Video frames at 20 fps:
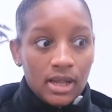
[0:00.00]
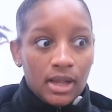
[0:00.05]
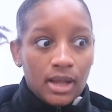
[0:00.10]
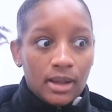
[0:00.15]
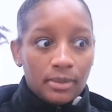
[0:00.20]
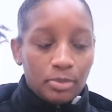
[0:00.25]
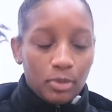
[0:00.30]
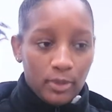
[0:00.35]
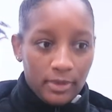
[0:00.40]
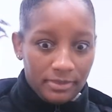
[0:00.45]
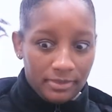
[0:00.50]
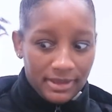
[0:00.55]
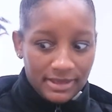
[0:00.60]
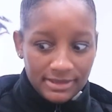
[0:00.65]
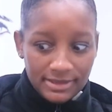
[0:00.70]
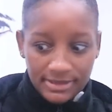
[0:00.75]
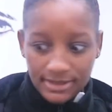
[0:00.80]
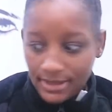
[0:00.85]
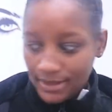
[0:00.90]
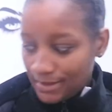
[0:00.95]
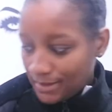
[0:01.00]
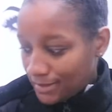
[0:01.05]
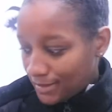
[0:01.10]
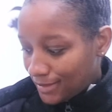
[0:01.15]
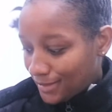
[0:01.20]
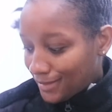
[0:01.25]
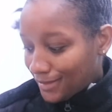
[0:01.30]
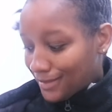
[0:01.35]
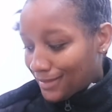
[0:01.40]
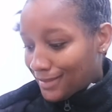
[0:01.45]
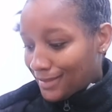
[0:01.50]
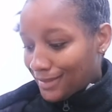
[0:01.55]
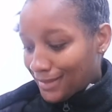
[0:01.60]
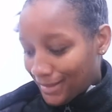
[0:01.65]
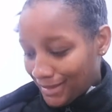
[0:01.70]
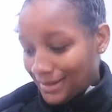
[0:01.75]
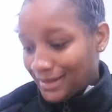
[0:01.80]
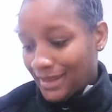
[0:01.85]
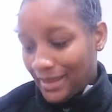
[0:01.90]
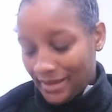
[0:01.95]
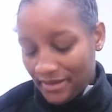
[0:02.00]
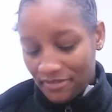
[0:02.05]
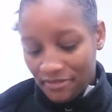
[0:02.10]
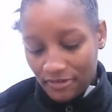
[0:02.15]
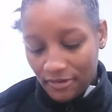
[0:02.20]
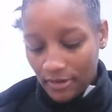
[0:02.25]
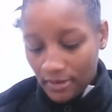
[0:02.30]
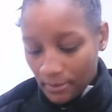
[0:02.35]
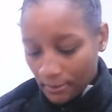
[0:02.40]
appointment in life.